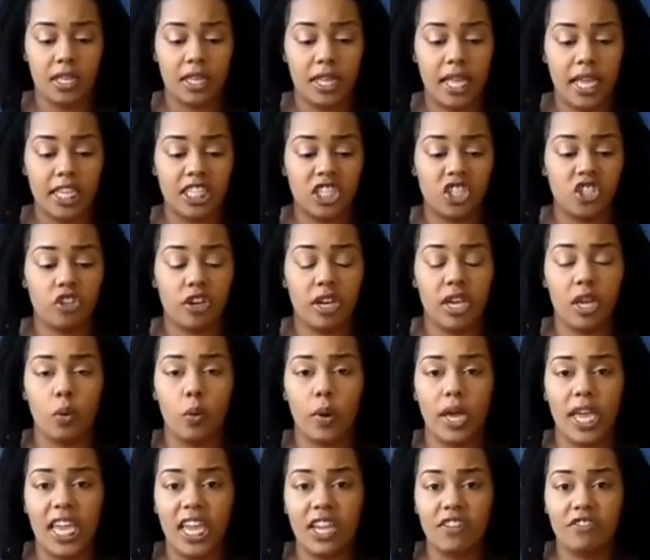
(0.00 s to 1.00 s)
they stray
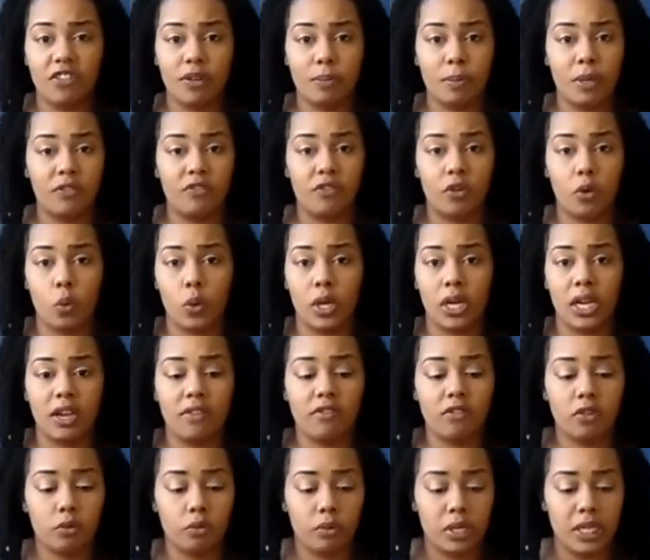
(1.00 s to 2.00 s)
away from it for
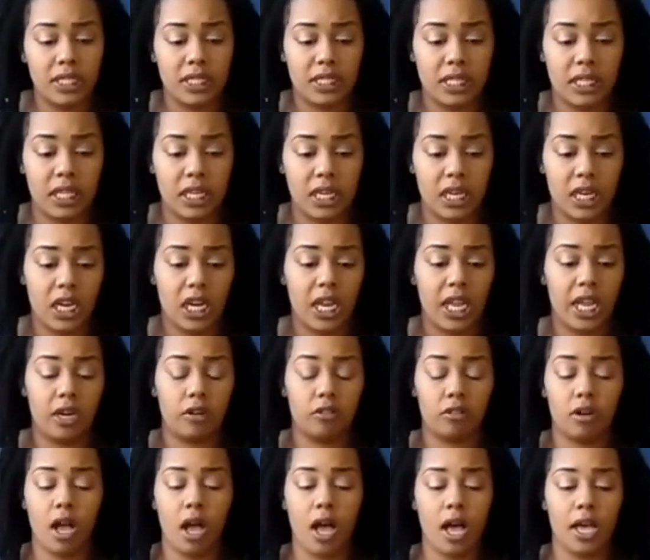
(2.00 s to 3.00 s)
whatever reason, and they
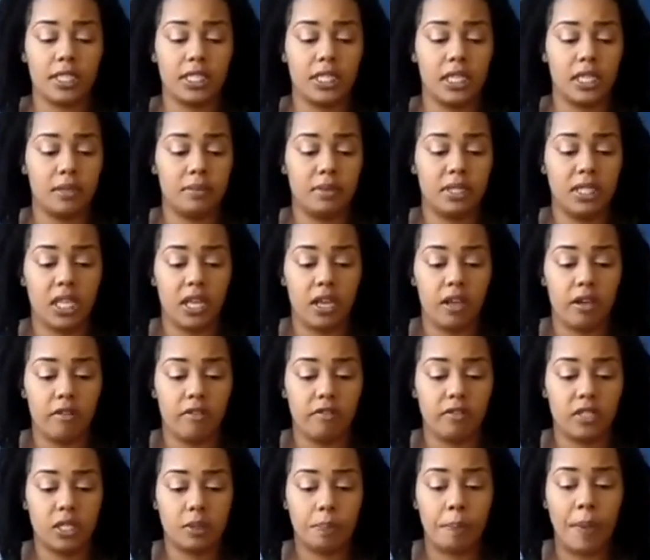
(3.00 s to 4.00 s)
are causing
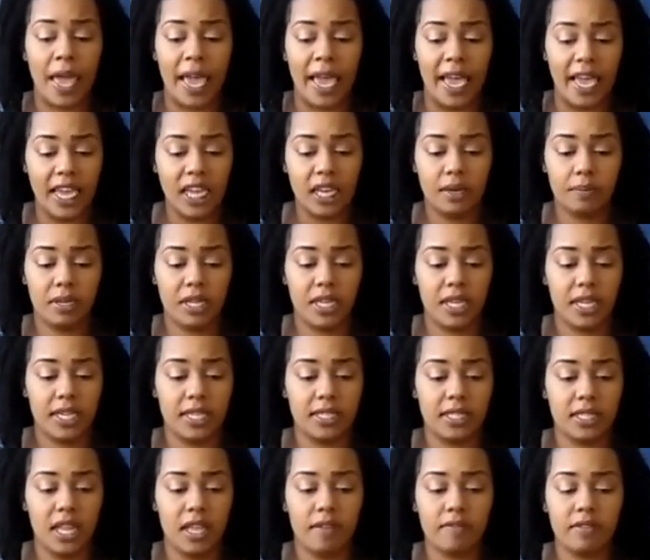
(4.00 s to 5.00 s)
themselves pain,
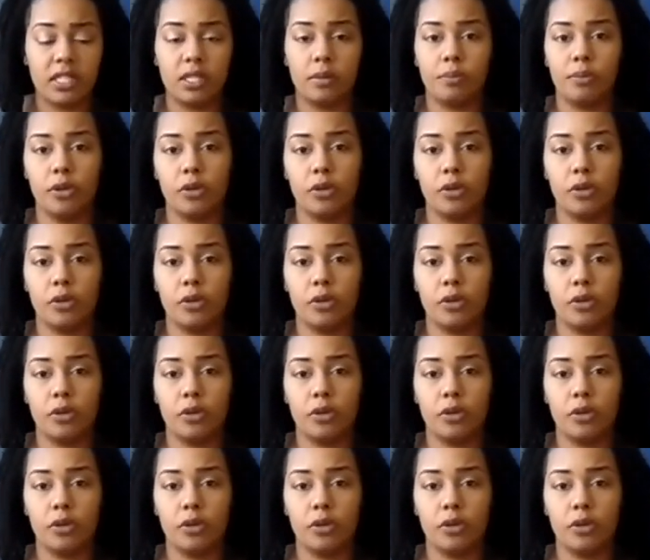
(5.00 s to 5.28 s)
because love is a